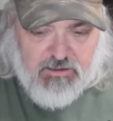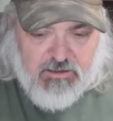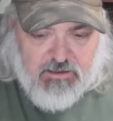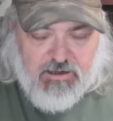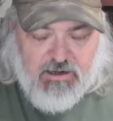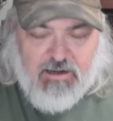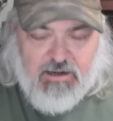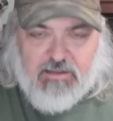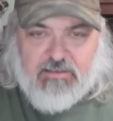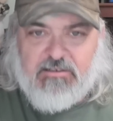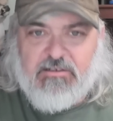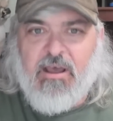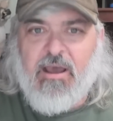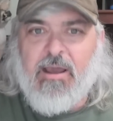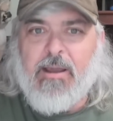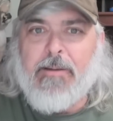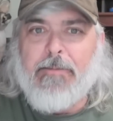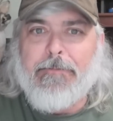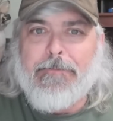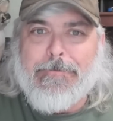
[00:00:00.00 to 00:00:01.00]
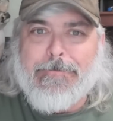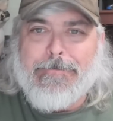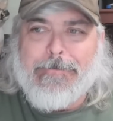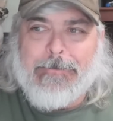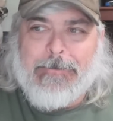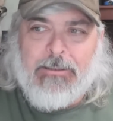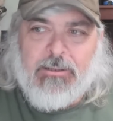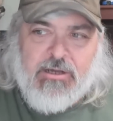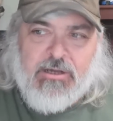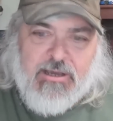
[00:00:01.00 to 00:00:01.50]
And it's like,
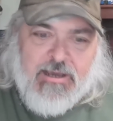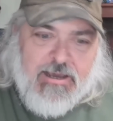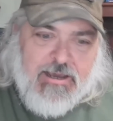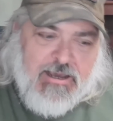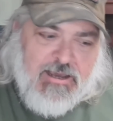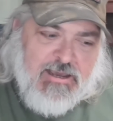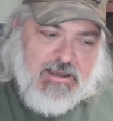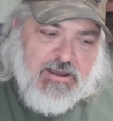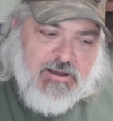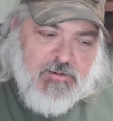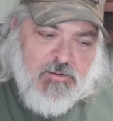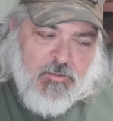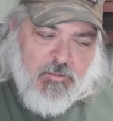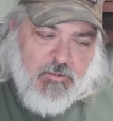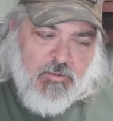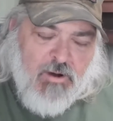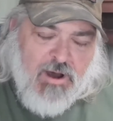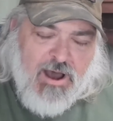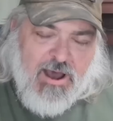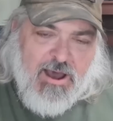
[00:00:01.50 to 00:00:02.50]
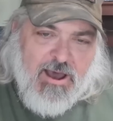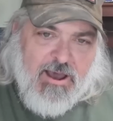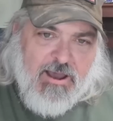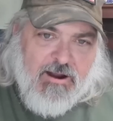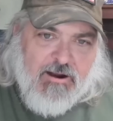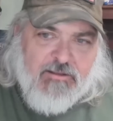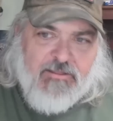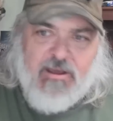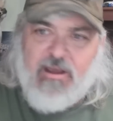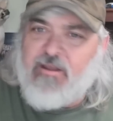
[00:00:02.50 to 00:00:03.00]
okay, why
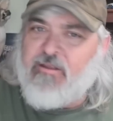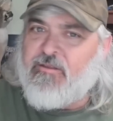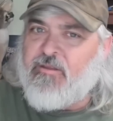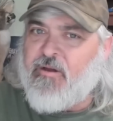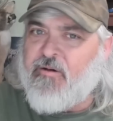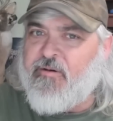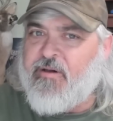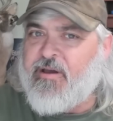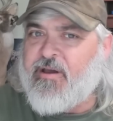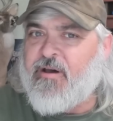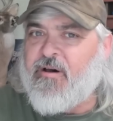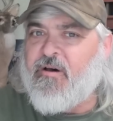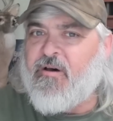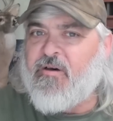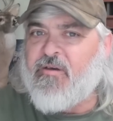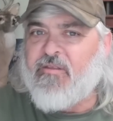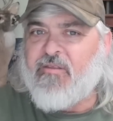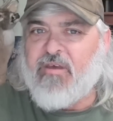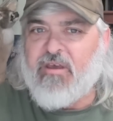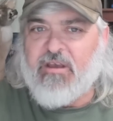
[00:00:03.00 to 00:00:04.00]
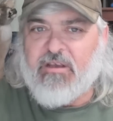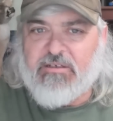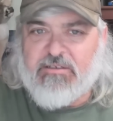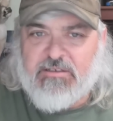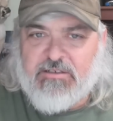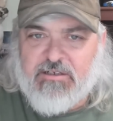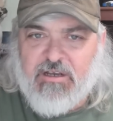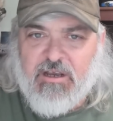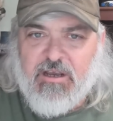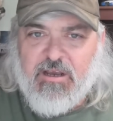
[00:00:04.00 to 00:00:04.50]
are they doing all
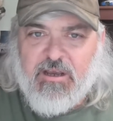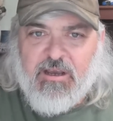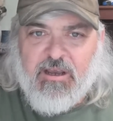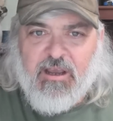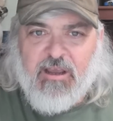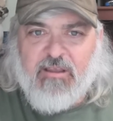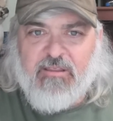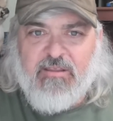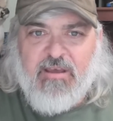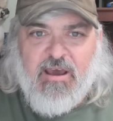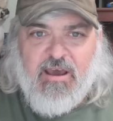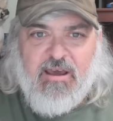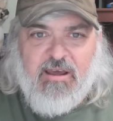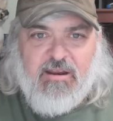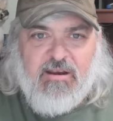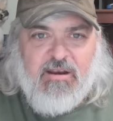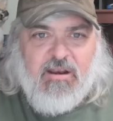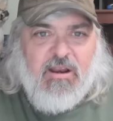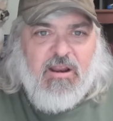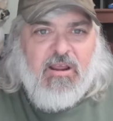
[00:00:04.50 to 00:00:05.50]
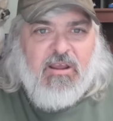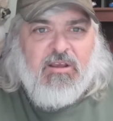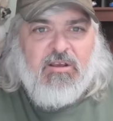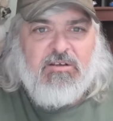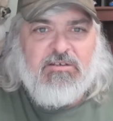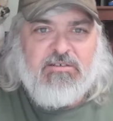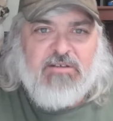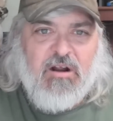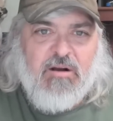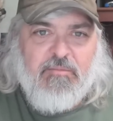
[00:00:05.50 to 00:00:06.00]
this? And then you
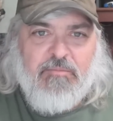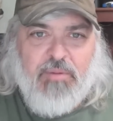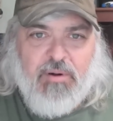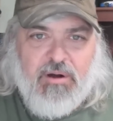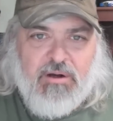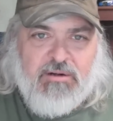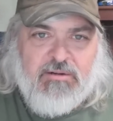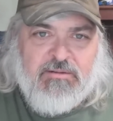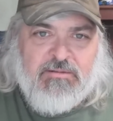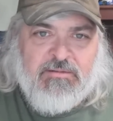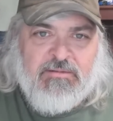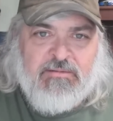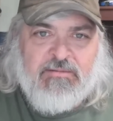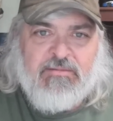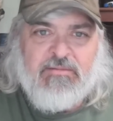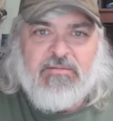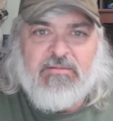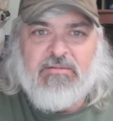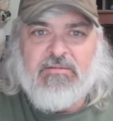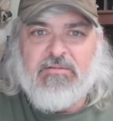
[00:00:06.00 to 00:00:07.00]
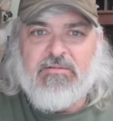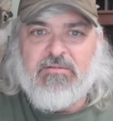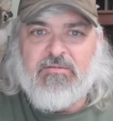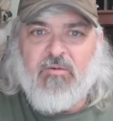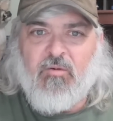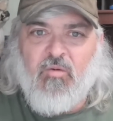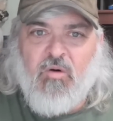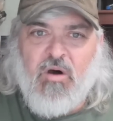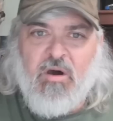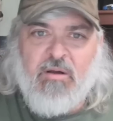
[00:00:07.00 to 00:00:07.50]
start putting
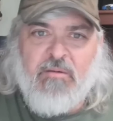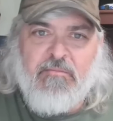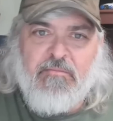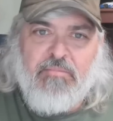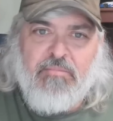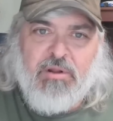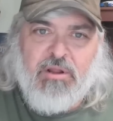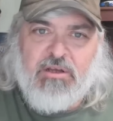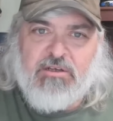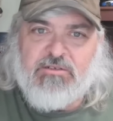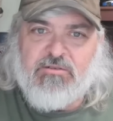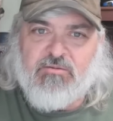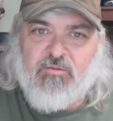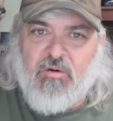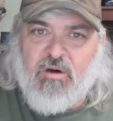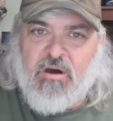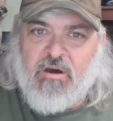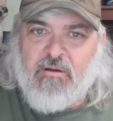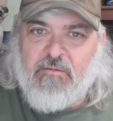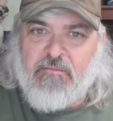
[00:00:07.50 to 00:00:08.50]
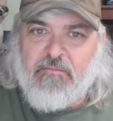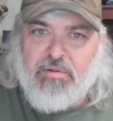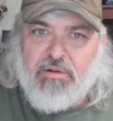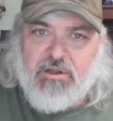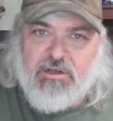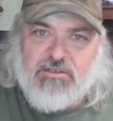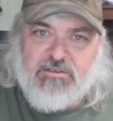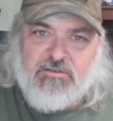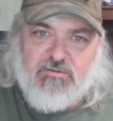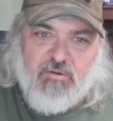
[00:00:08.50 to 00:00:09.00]
1 plus 1
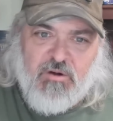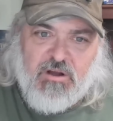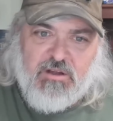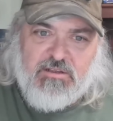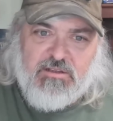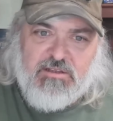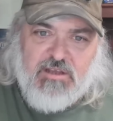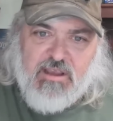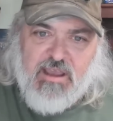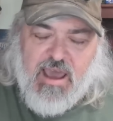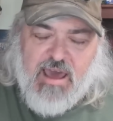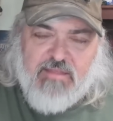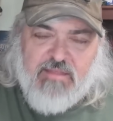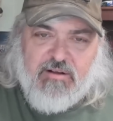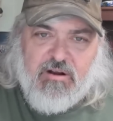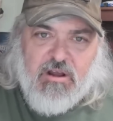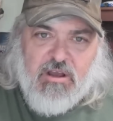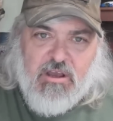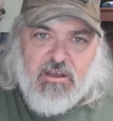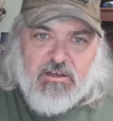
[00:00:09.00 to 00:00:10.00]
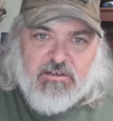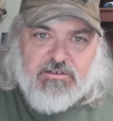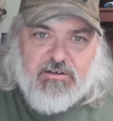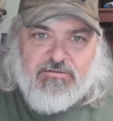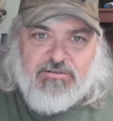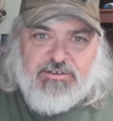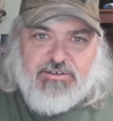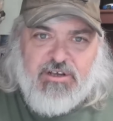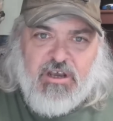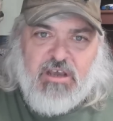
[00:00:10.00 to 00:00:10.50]
plus 1 together. So
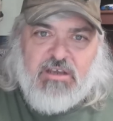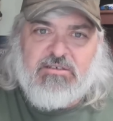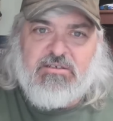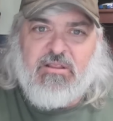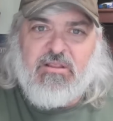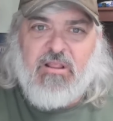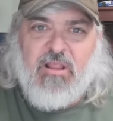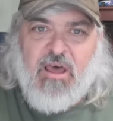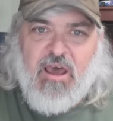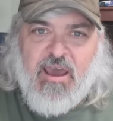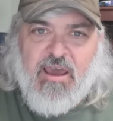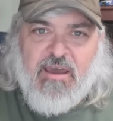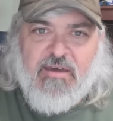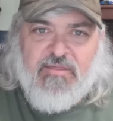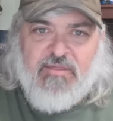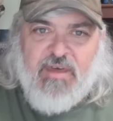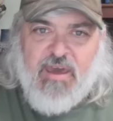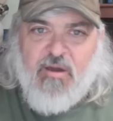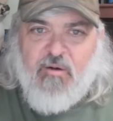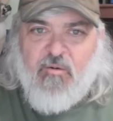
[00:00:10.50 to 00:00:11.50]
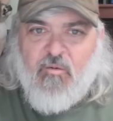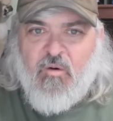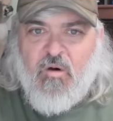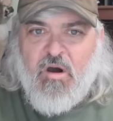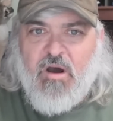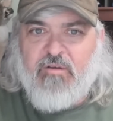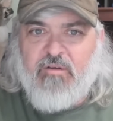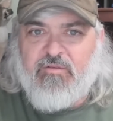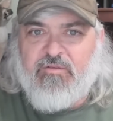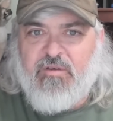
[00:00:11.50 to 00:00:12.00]
just like they
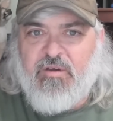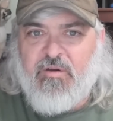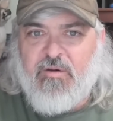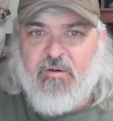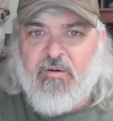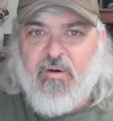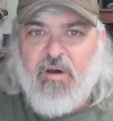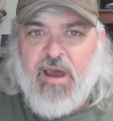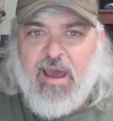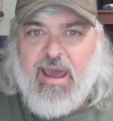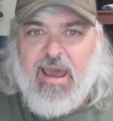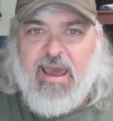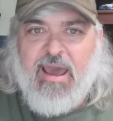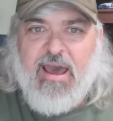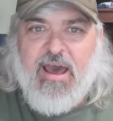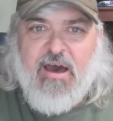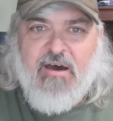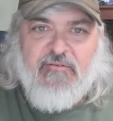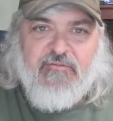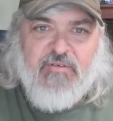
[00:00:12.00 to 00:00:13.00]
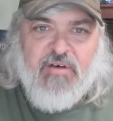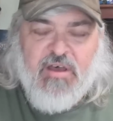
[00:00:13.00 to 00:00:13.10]
want to have